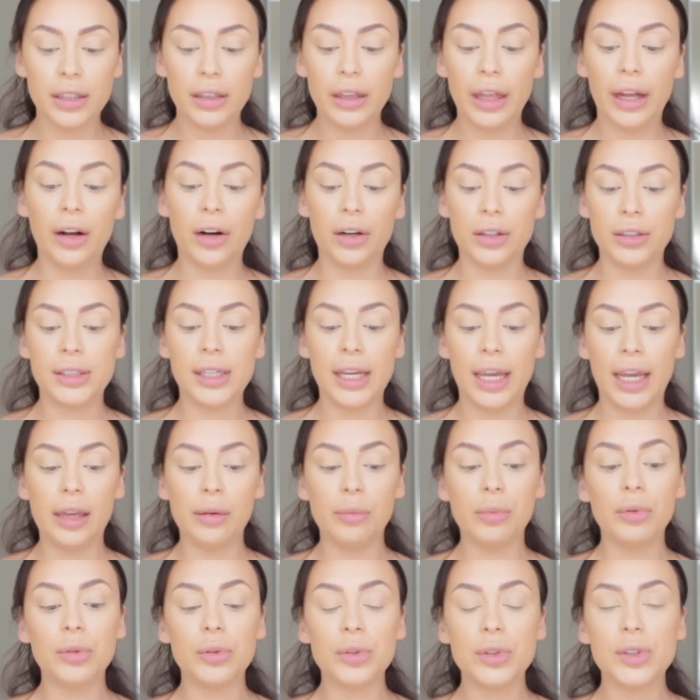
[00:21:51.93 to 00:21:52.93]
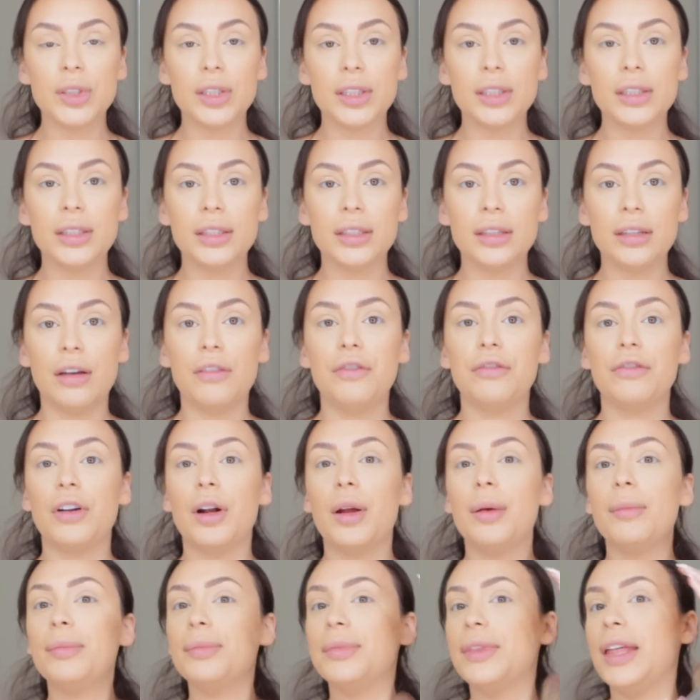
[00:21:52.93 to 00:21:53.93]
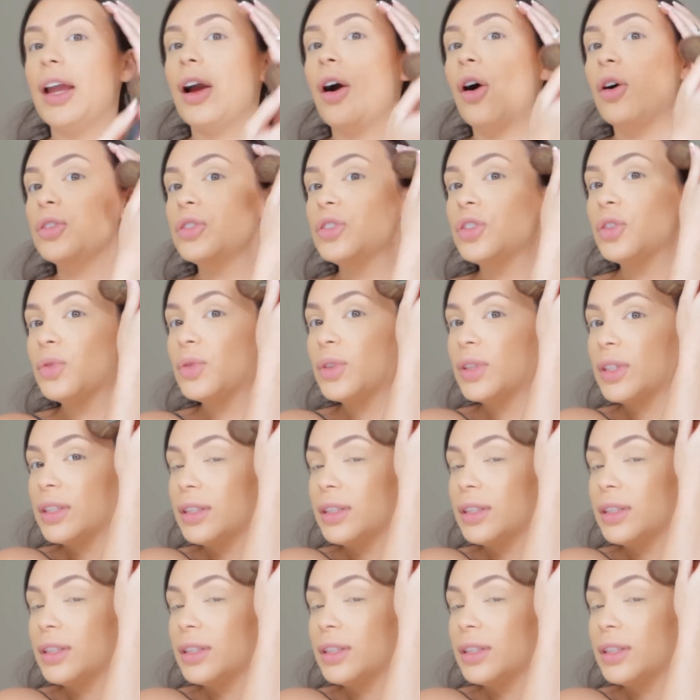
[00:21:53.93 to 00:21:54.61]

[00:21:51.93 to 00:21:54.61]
like our tables and stuff from, they also